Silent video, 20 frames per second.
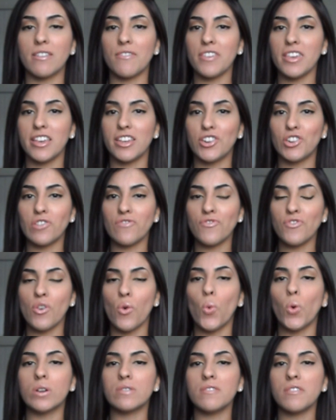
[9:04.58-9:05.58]
of the interview,
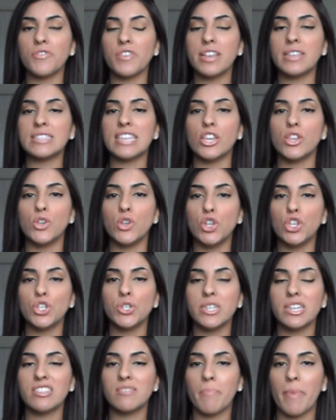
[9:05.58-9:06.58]
and one of the things that you
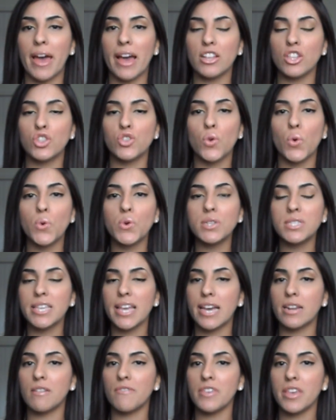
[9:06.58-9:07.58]
should expect towards
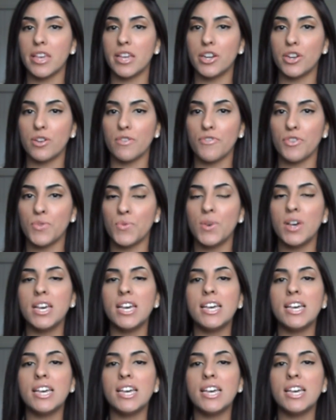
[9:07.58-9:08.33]
the end of the interview,